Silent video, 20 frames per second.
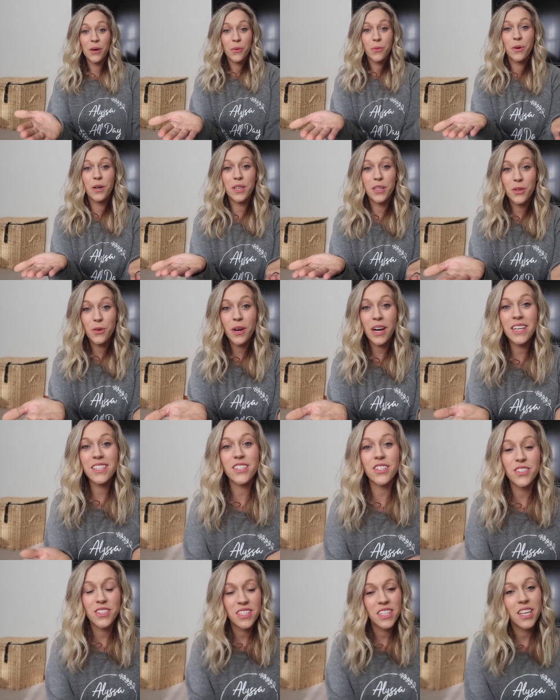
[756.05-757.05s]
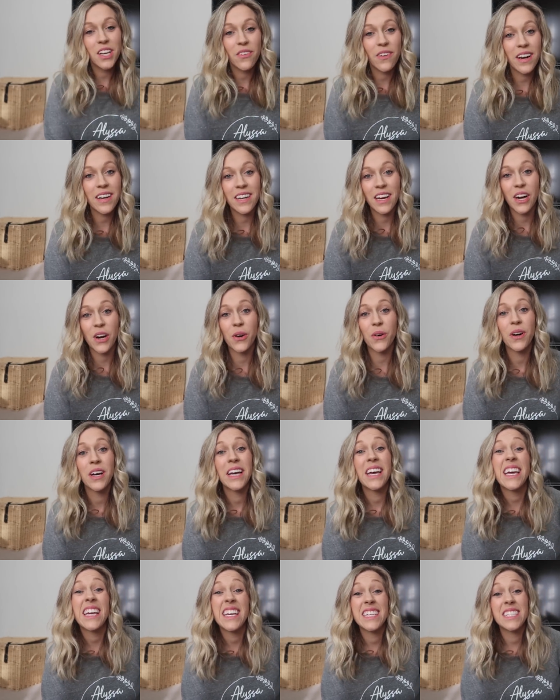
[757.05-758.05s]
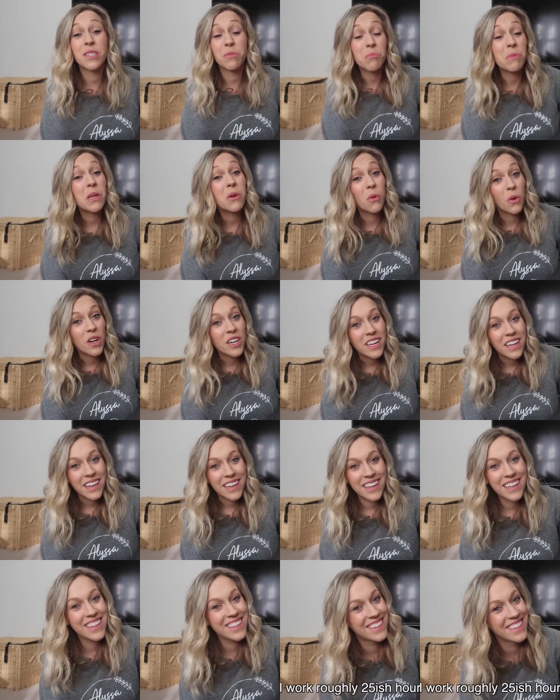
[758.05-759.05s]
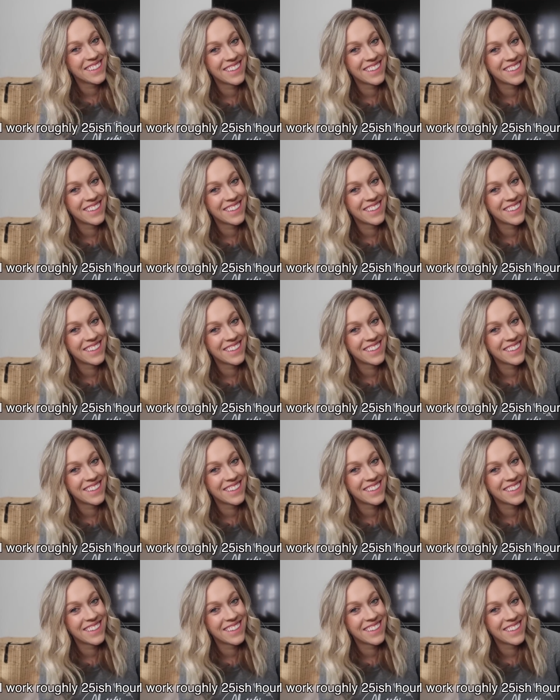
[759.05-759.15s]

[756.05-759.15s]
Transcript: What you guys are seeing right now is me working.